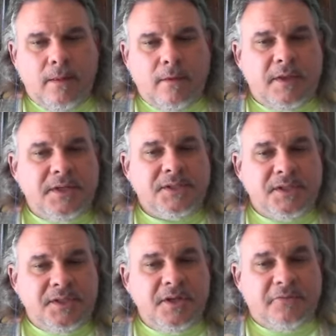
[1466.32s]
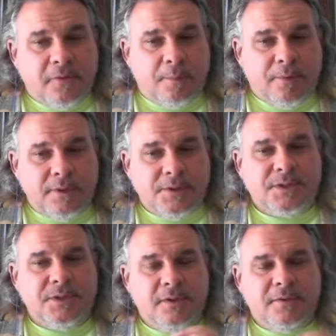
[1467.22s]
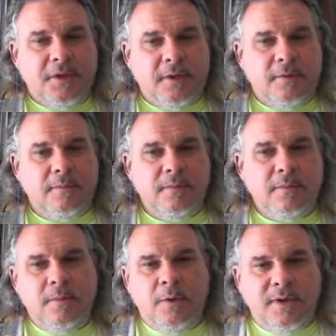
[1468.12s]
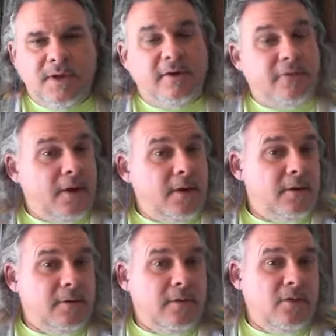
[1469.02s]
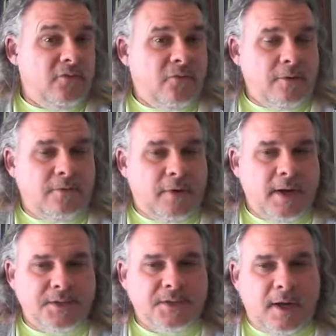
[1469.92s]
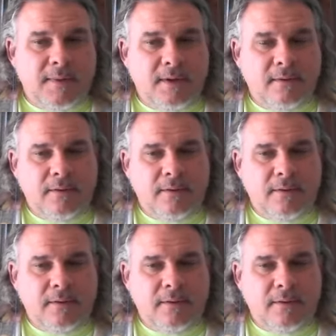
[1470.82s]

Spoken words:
that takes a different approach to the theme you identified in the 4th writing assignment.